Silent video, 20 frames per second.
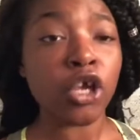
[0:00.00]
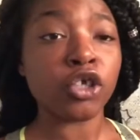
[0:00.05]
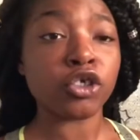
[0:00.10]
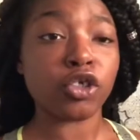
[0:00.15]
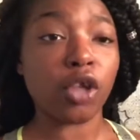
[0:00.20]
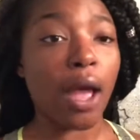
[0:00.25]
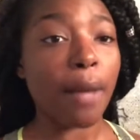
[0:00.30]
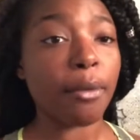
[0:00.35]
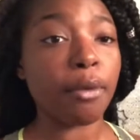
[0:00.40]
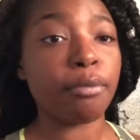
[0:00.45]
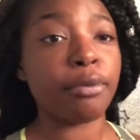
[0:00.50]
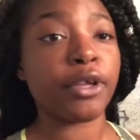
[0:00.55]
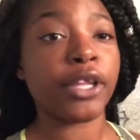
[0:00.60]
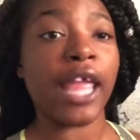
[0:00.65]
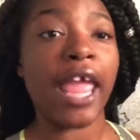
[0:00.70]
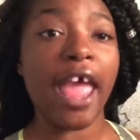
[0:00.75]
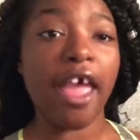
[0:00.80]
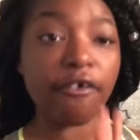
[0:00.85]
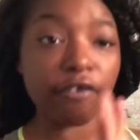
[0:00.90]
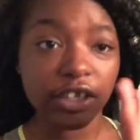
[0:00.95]
So I'm gonna
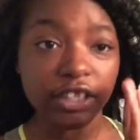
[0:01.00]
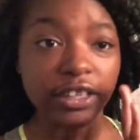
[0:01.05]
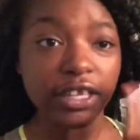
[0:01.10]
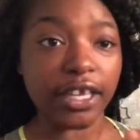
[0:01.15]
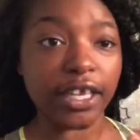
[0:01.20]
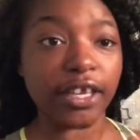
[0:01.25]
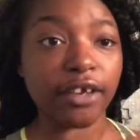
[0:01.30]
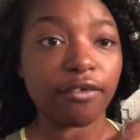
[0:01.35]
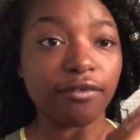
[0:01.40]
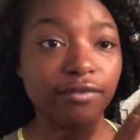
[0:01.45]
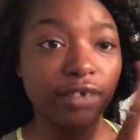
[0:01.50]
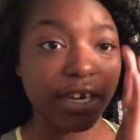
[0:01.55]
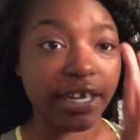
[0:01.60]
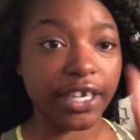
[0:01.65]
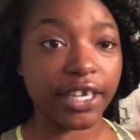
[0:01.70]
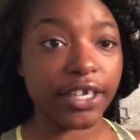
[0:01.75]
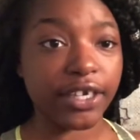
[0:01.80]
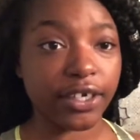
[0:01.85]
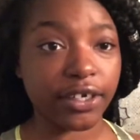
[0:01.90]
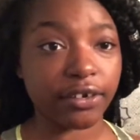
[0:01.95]
put everything right
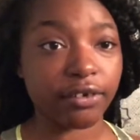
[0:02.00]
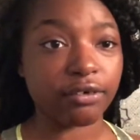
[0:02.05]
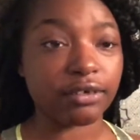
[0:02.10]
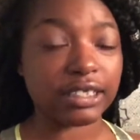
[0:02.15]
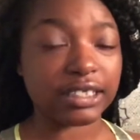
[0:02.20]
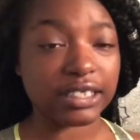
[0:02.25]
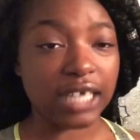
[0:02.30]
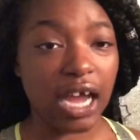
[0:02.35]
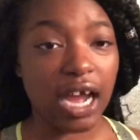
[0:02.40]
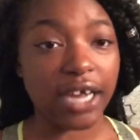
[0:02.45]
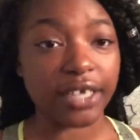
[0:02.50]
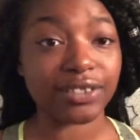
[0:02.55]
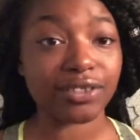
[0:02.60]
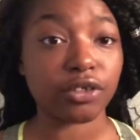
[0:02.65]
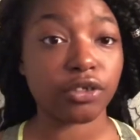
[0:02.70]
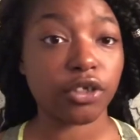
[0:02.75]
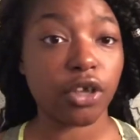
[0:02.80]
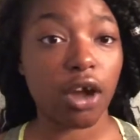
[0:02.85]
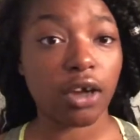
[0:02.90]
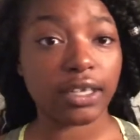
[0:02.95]
here on the side so
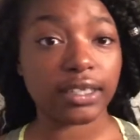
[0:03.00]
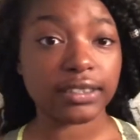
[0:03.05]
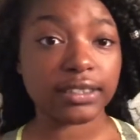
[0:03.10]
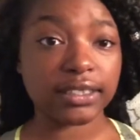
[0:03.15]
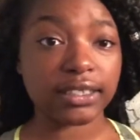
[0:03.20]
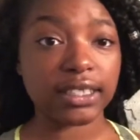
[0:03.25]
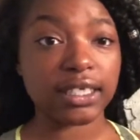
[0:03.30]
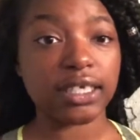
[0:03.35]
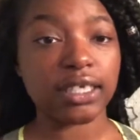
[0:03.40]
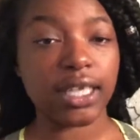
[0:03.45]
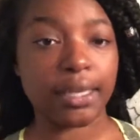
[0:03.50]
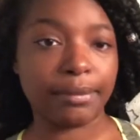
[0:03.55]
y'all can see.